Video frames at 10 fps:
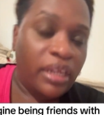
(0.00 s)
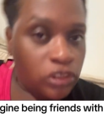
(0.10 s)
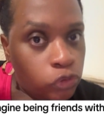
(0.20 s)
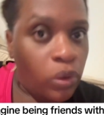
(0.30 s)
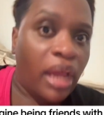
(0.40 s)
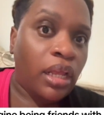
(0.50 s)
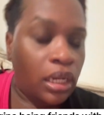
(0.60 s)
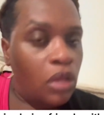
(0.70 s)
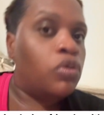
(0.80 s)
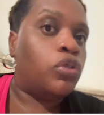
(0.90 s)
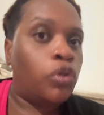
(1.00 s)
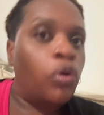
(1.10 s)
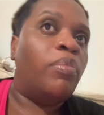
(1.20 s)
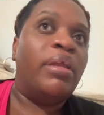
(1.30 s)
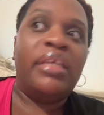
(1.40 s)

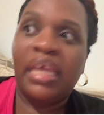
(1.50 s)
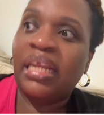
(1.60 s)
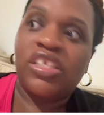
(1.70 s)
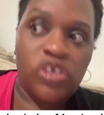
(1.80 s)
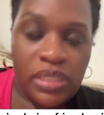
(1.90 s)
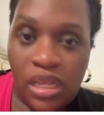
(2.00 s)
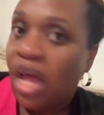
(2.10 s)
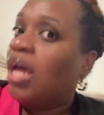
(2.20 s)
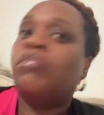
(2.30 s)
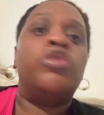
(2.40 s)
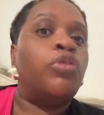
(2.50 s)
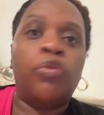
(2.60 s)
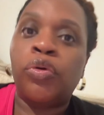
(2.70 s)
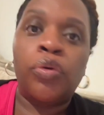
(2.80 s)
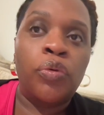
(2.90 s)
But Diddy just comes
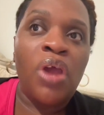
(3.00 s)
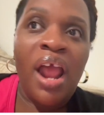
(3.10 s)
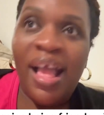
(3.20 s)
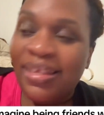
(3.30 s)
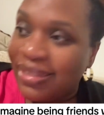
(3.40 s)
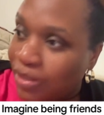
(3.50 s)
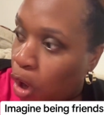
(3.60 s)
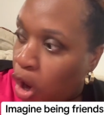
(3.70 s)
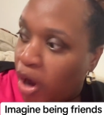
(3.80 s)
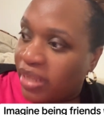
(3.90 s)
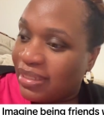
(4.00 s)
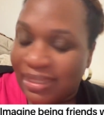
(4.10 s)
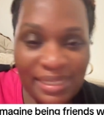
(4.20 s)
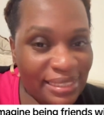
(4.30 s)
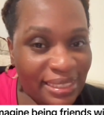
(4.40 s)
through, starts
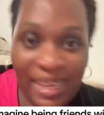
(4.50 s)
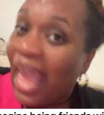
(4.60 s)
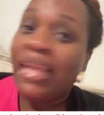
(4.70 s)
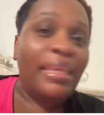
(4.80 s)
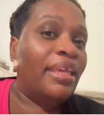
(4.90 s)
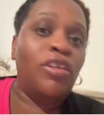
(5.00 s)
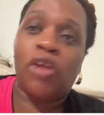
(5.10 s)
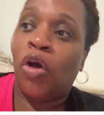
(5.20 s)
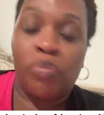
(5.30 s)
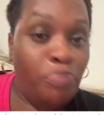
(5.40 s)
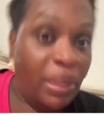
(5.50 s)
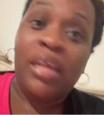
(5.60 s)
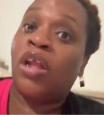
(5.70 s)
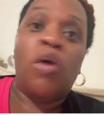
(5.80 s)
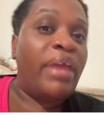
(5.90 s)
yanking,
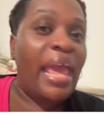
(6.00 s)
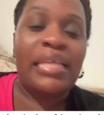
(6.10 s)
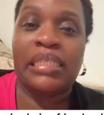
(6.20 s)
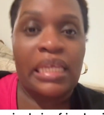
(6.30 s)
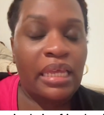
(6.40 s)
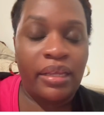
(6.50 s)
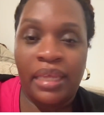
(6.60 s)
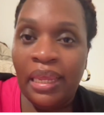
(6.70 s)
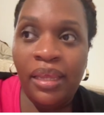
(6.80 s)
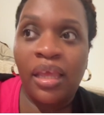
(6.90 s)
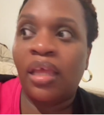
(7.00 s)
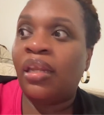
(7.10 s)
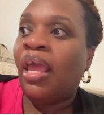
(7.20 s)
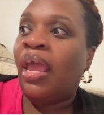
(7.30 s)
beating on Cassie again.